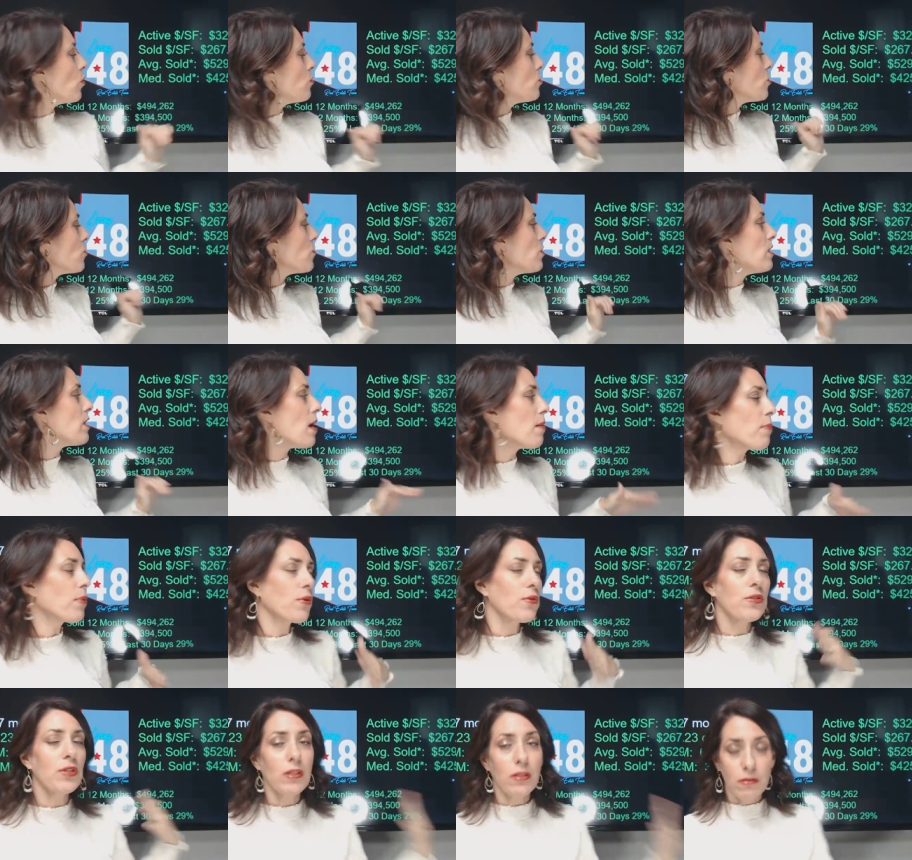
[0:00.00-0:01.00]
those are the
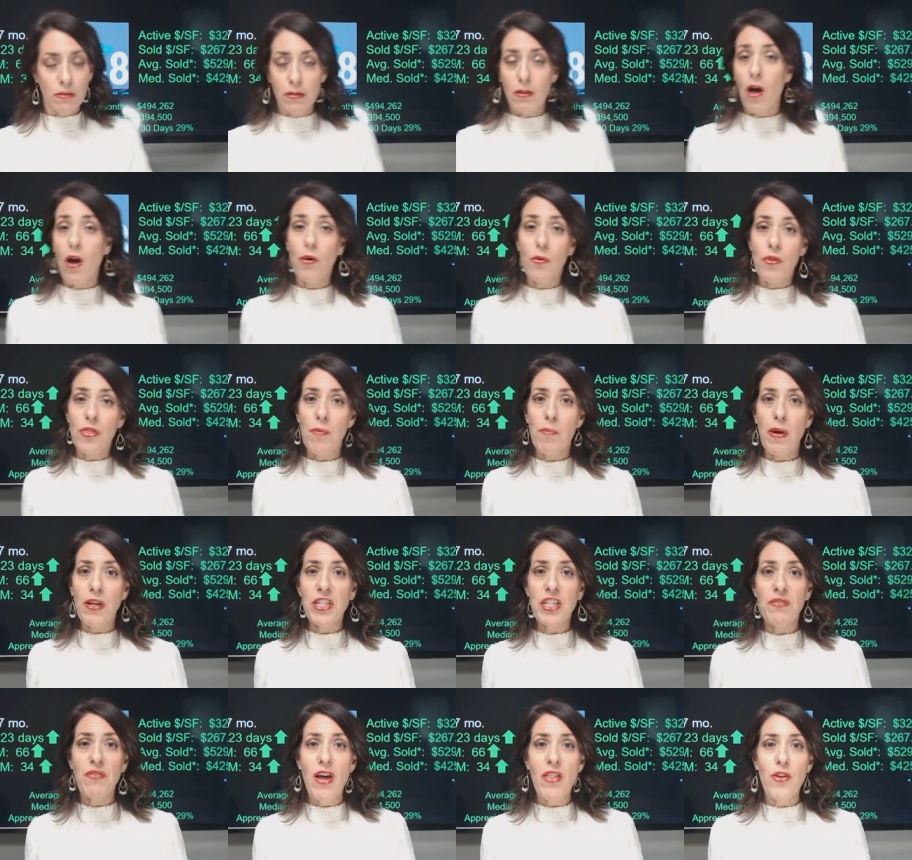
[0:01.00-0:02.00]
numbers along
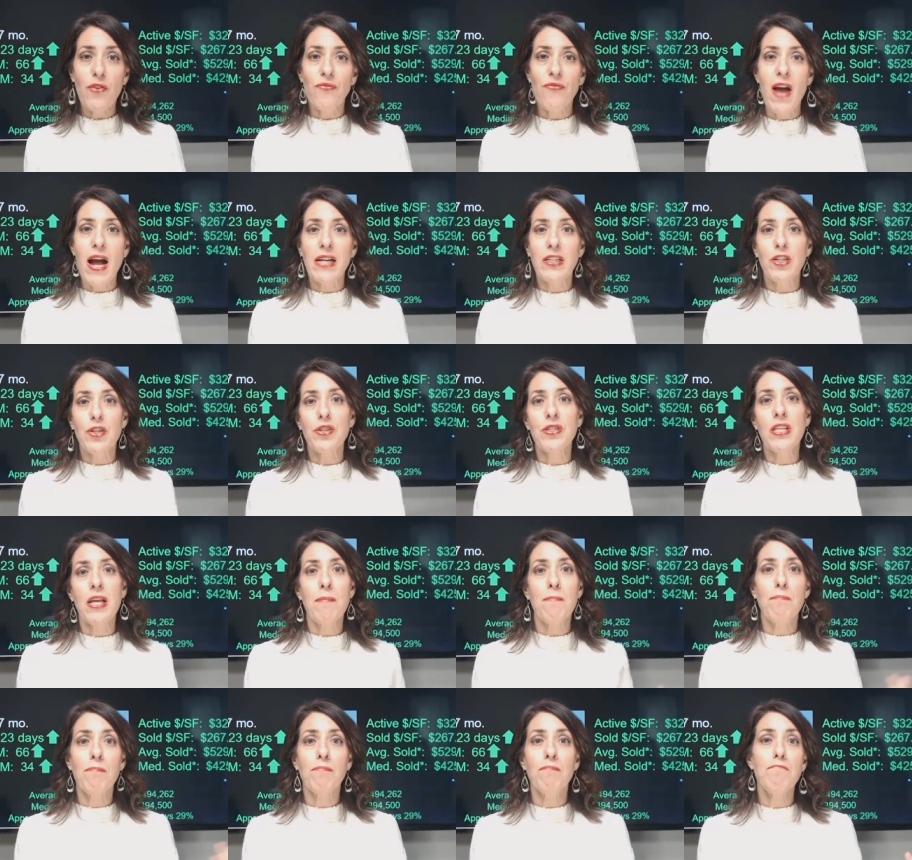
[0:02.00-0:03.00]
with a bunch of other
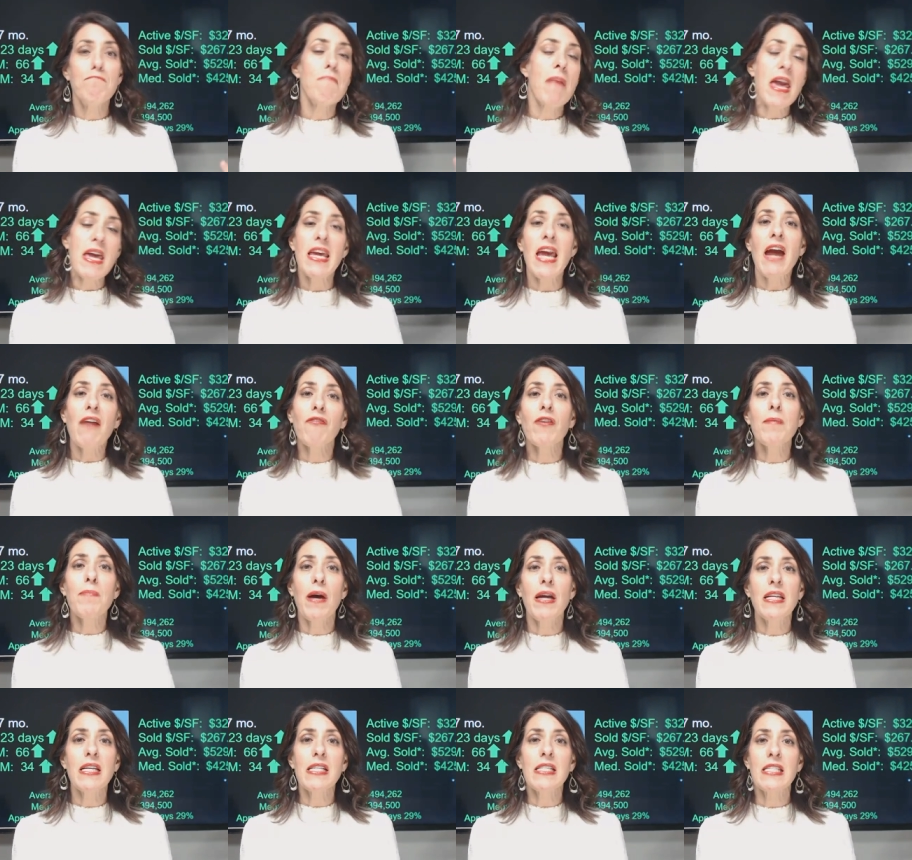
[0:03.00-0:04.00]
factors that make
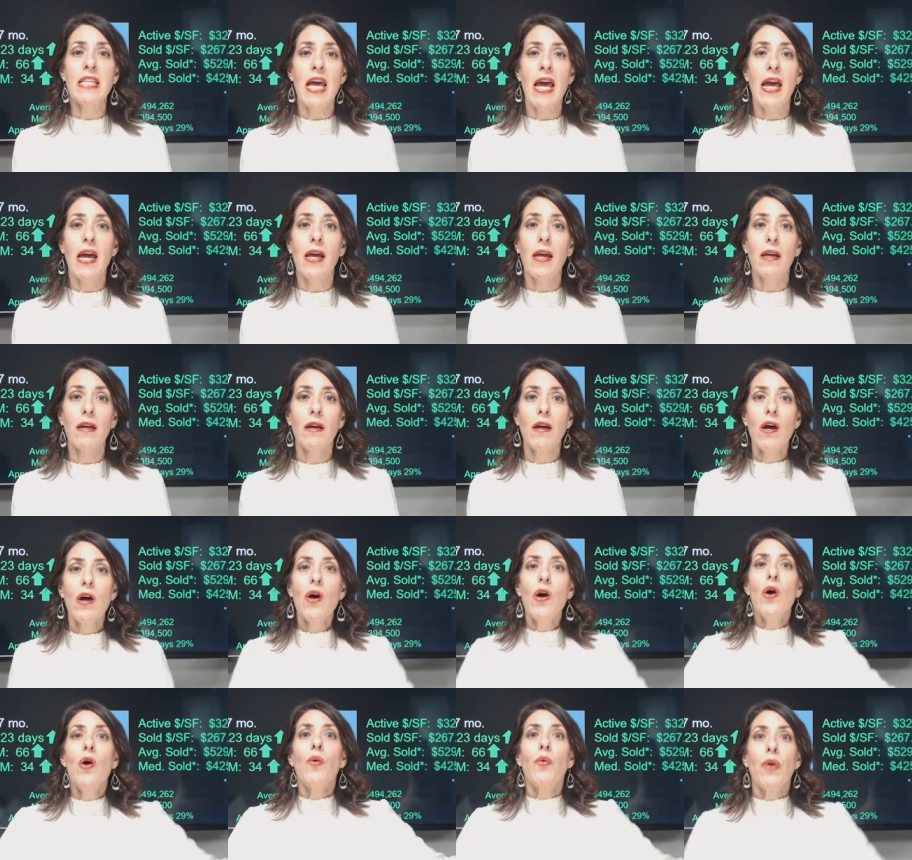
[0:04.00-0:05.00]
everybody
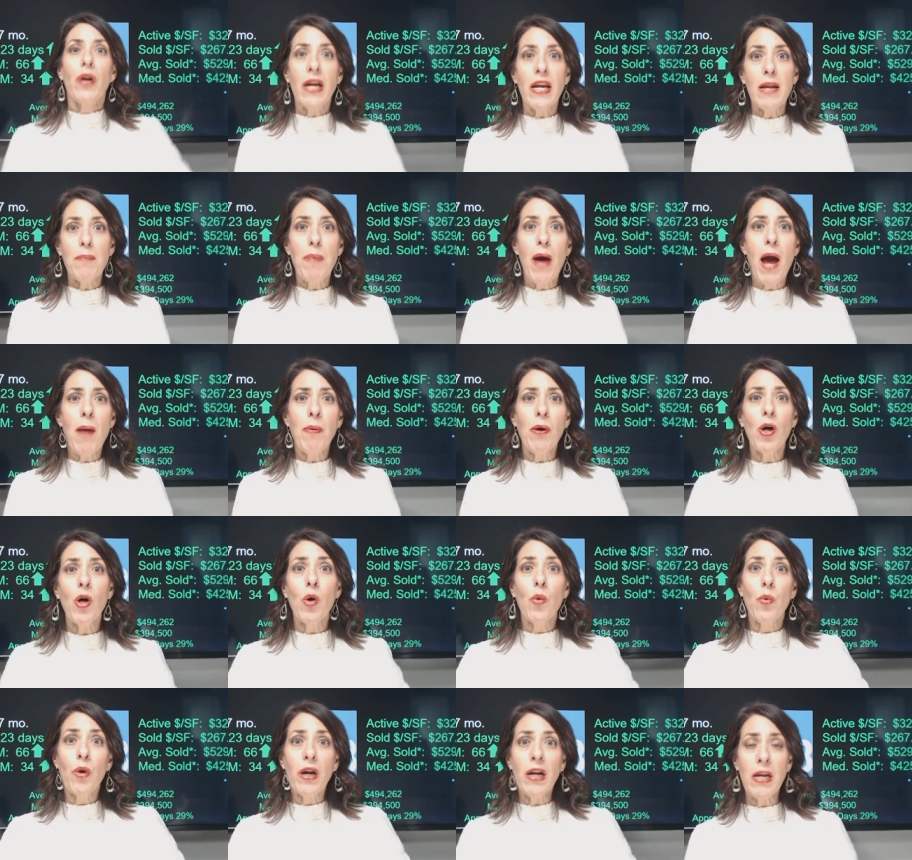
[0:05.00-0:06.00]
say, we're in a
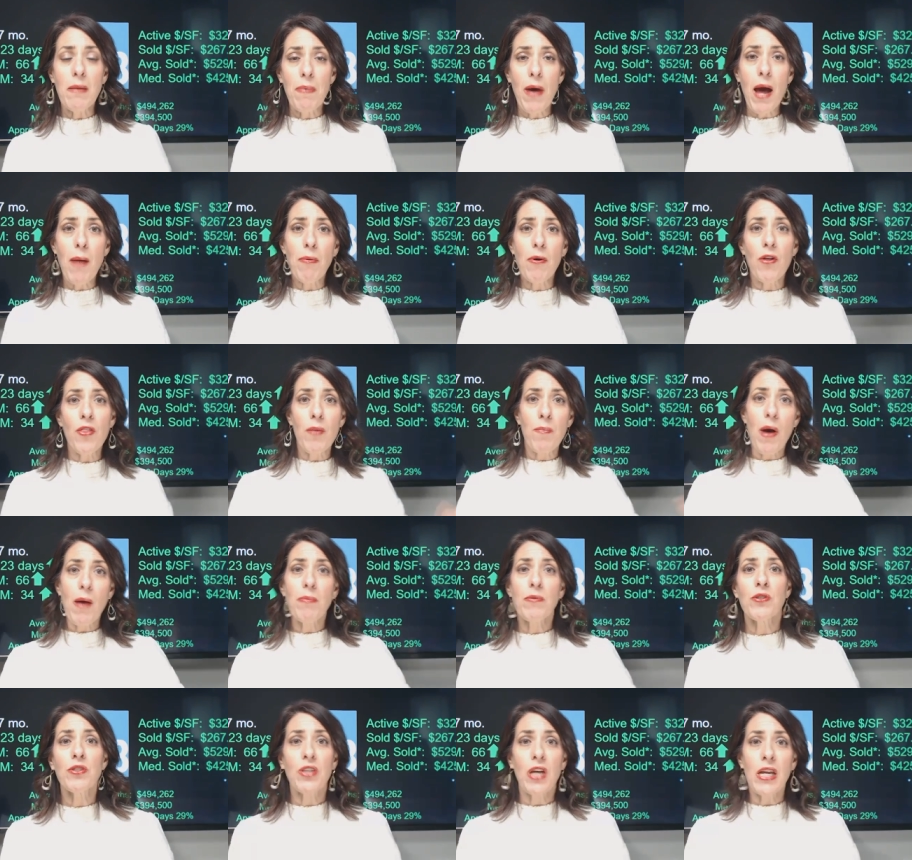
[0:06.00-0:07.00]
bubble,
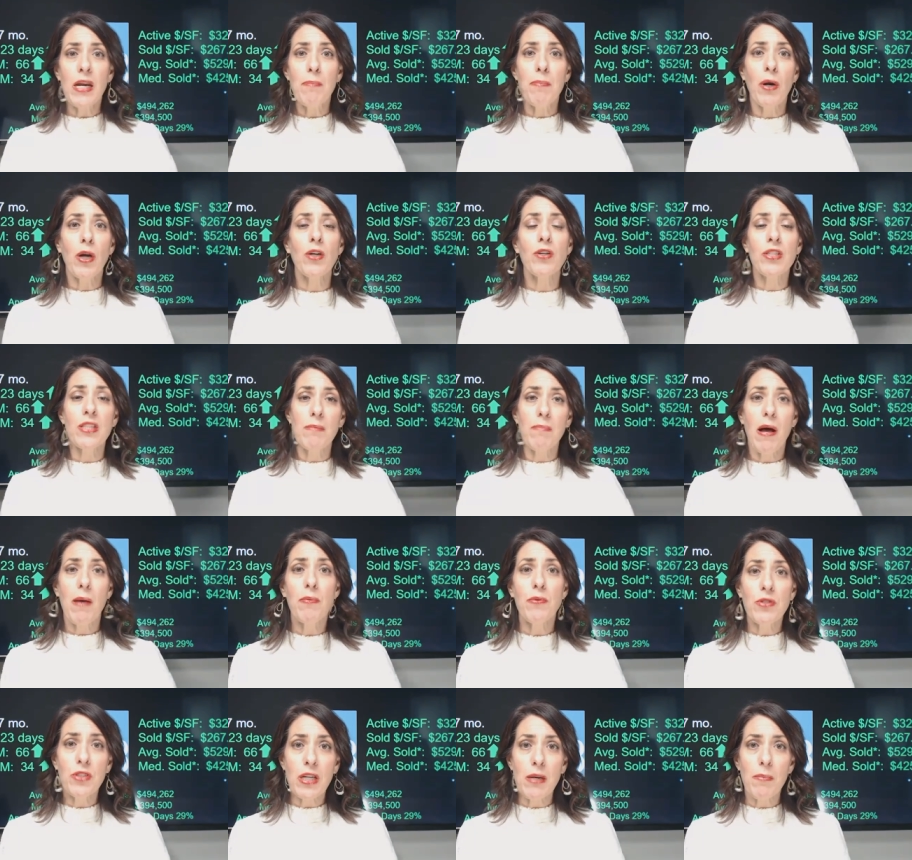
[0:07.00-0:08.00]
the bubble's gonna
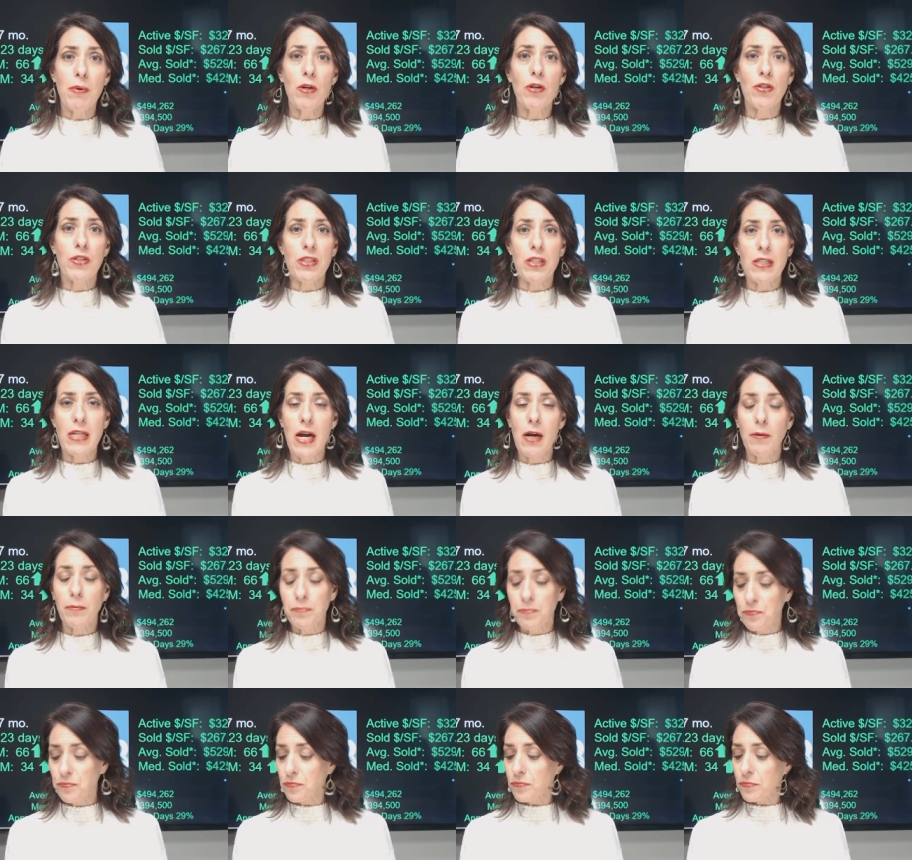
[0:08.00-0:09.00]
burst, the bubble's gonna burst.
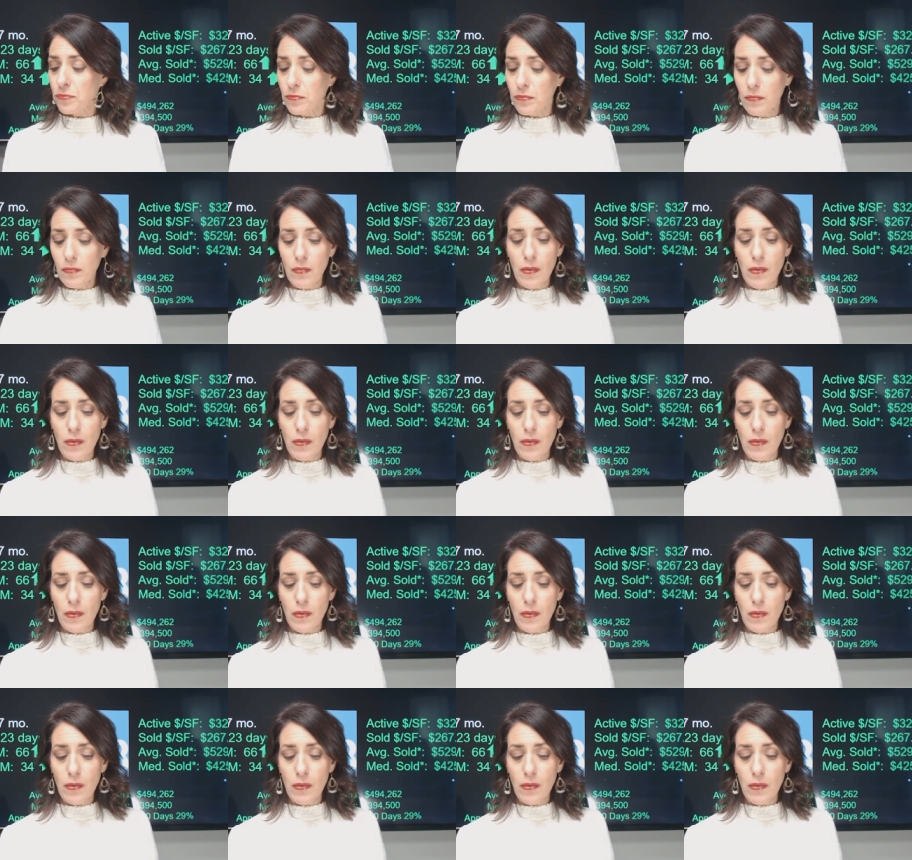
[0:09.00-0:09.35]
Now,